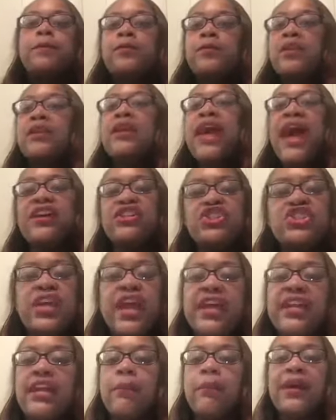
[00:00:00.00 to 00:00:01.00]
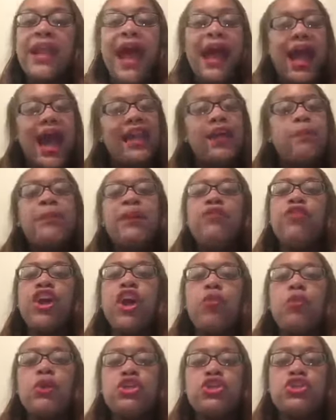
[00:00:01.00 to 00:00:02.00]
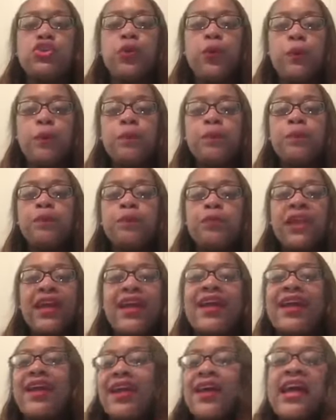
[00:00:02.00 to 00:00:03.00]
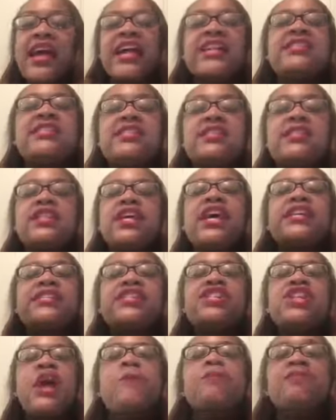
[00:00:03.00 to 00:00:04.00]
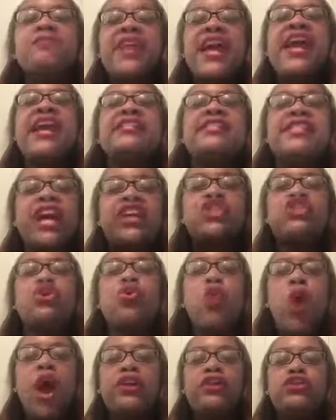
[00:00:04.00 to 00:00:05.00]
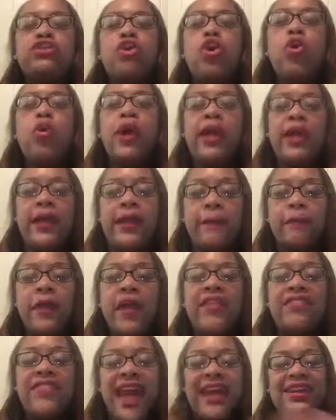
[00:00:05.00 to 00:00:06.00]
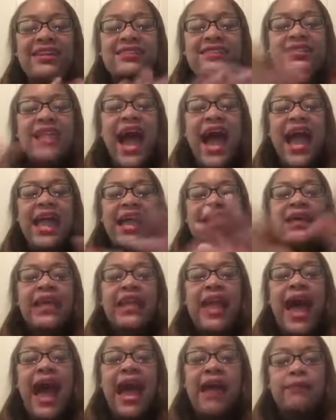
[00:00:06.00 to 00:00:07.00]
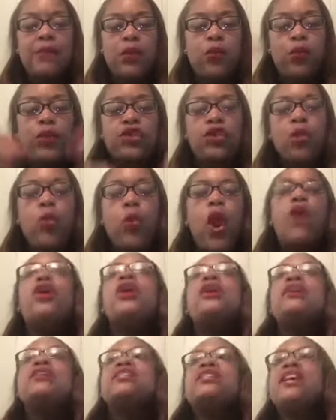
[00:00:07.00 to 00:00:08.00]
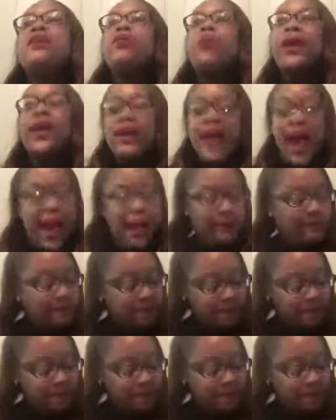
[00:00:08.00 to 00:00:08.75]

yes, Janet, but I gotta be real with you. It's, it's some things that you are doing that is not in alignment with the word. See, we got...